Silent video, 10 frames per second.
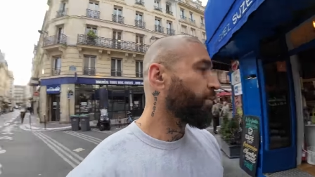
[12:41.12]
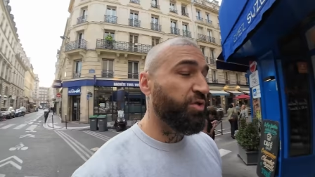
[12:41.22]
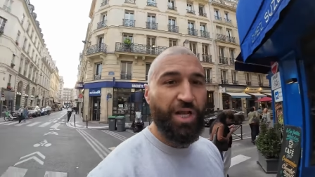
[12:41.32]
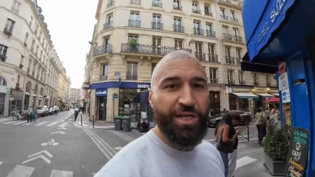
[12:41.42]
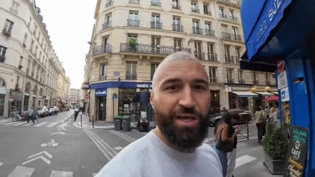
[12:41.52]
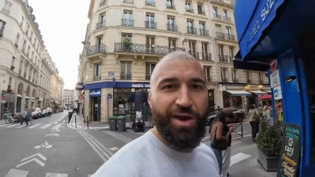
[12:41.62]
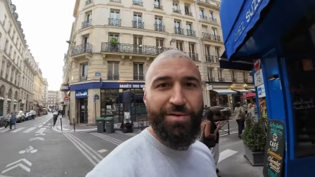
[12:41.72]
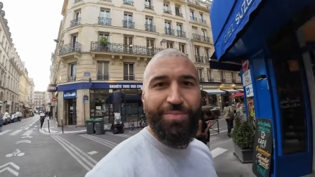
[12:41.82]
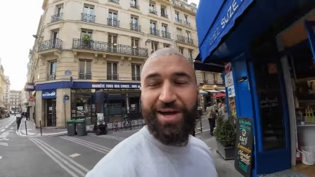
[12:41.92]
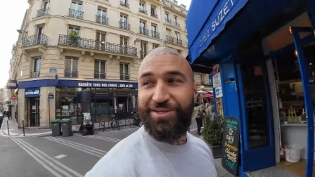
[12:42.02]
I'm just letting you
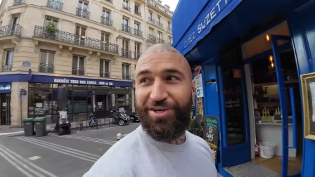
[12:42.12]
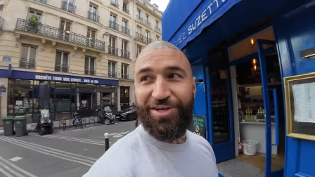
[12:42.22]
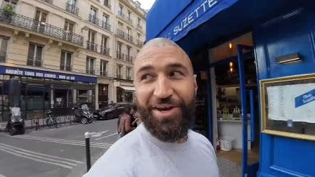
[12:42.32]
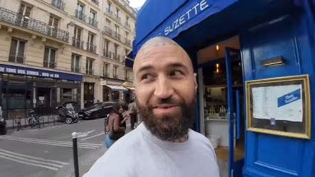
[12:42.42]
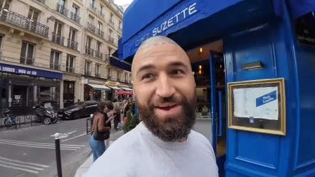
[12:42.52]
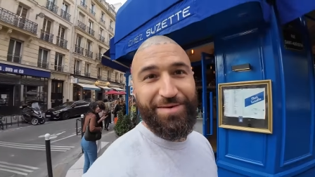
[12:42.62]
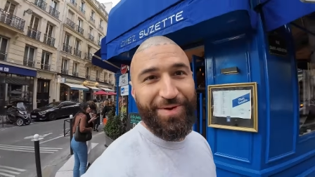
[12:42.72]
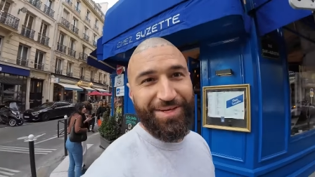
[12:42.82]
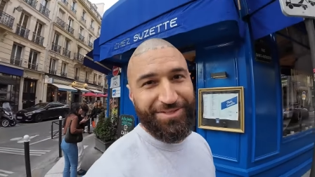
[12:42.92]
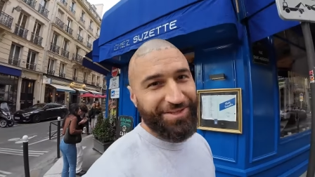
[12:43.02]
know, bro, so you get around,
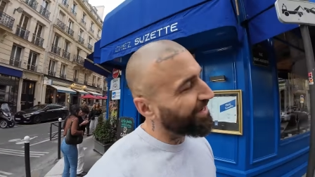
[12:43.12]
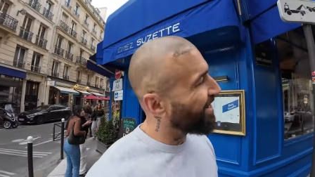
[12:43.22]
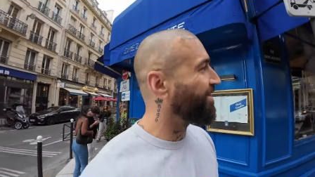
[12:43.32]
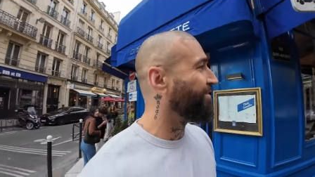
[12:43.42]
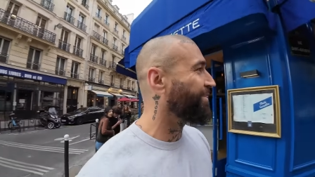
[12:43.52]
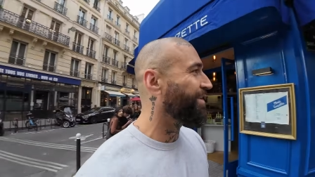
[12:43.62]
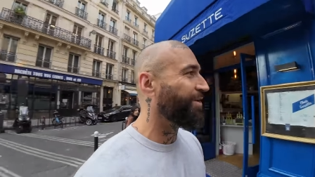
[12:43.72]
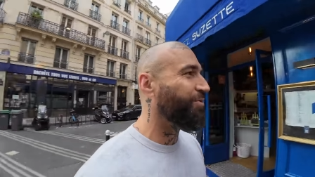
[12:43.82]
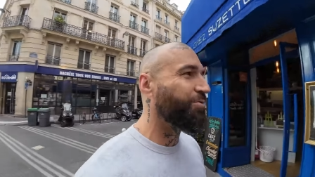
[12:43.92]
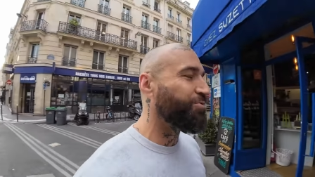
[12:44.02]
bros, you know, you
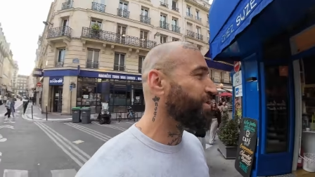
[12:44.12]
need Google